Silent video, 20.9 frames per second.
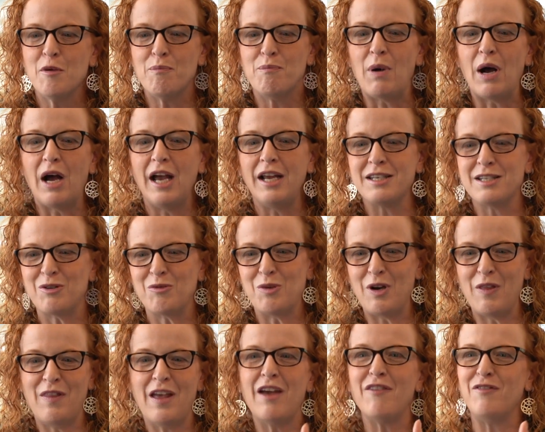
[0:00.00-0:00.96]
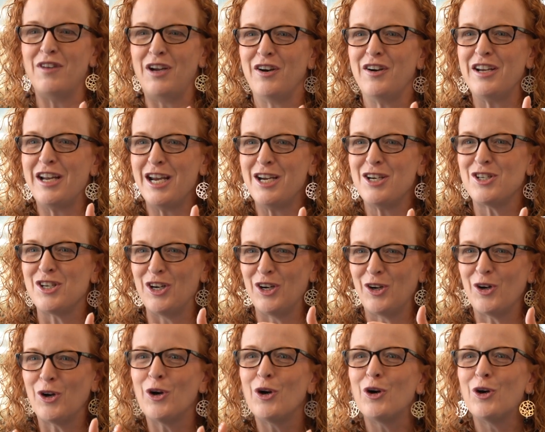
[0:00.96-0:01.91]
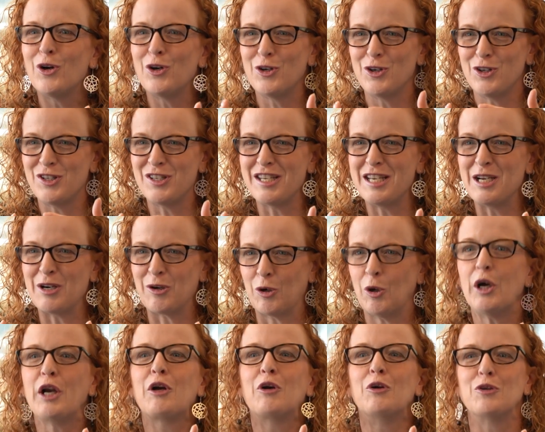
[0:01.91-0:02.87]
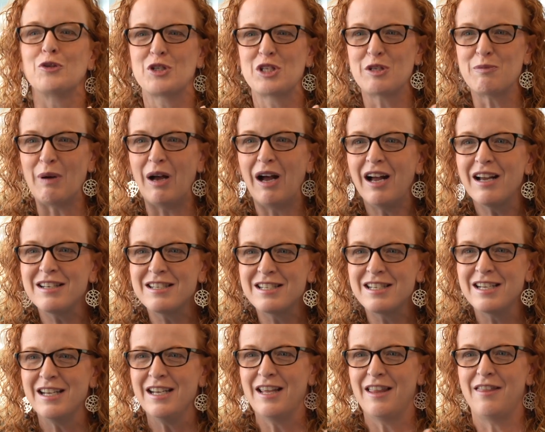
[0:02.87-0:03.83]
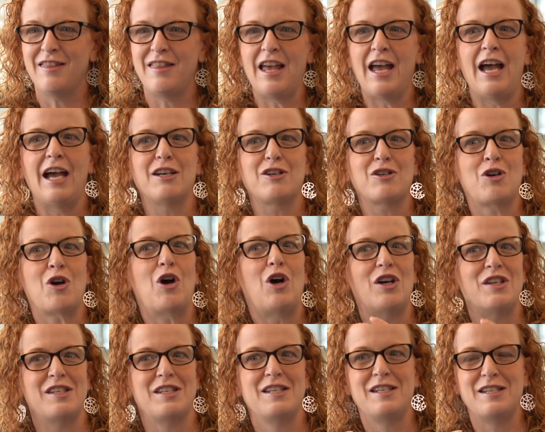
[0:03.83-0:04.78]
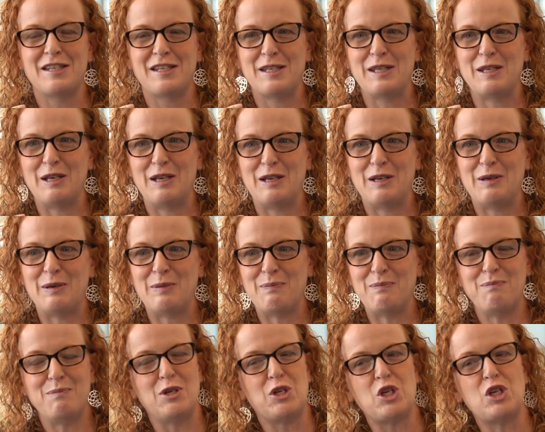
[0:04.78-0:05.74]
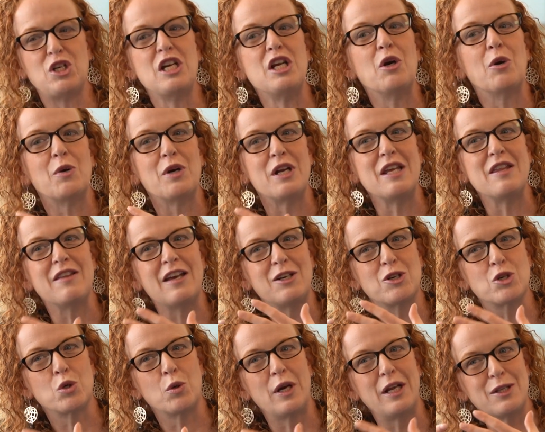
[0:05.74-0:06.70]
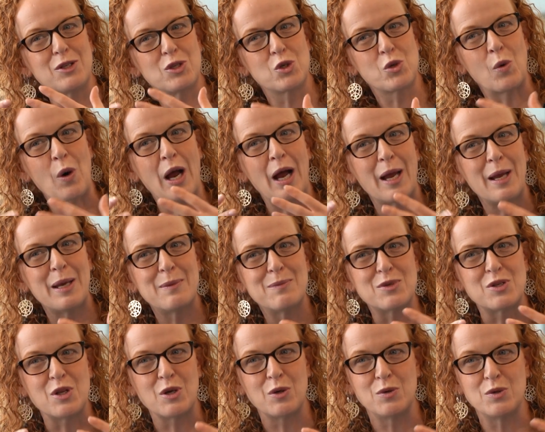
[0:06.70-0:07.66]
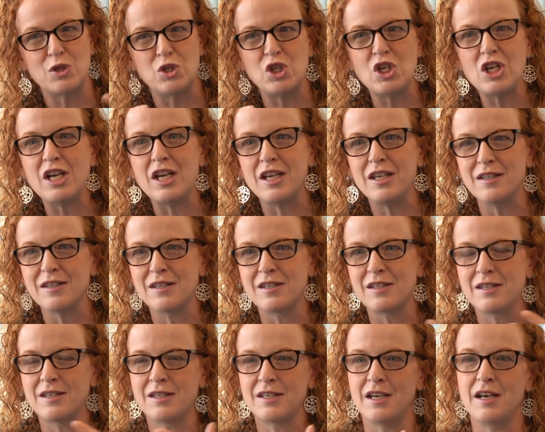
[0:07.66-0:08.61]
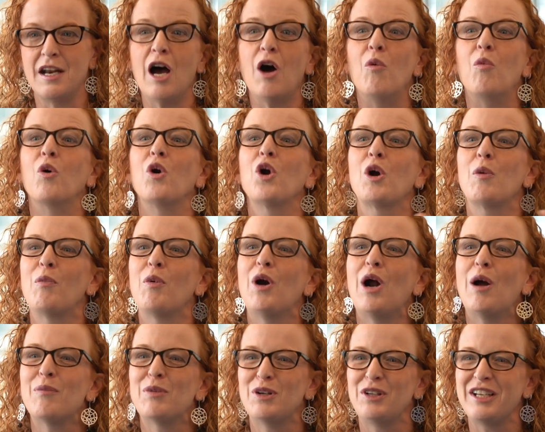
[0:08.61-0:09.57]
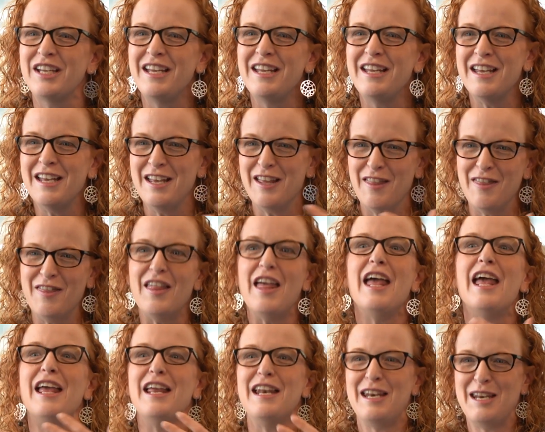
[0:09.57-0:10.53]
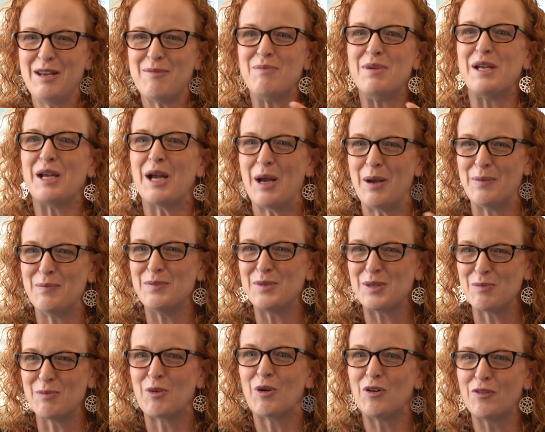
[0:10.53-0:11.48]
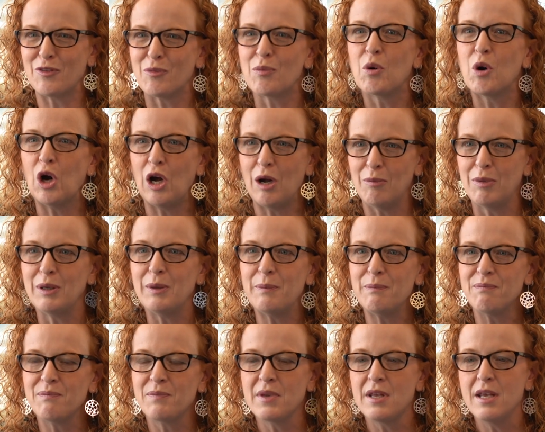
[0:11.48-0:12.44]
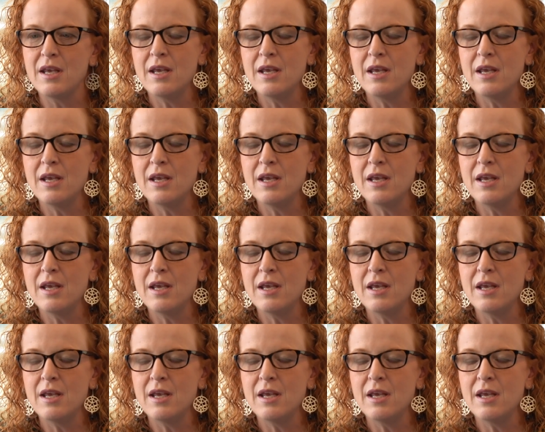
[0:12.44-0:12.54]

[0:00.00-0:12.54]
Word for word: But when that variation occurs in a critical spot, that causes the machinery that transcribes those genes to not work properly, then it becomes more of a problem.